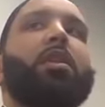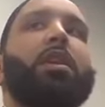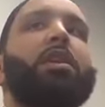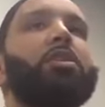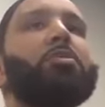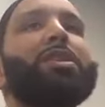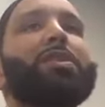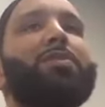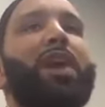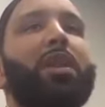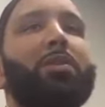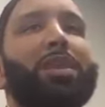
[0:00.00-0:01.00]
The issue is
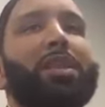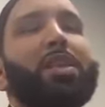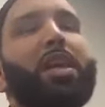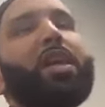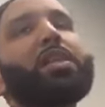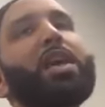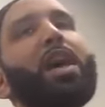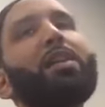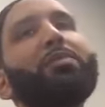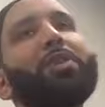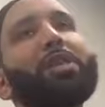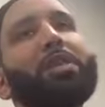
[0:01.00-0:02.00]
following the janazah
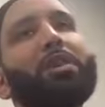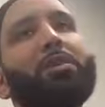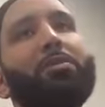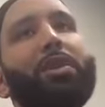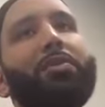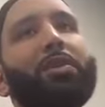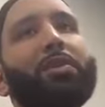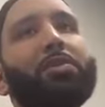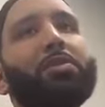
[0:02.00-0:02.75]
and visiting the graveyard.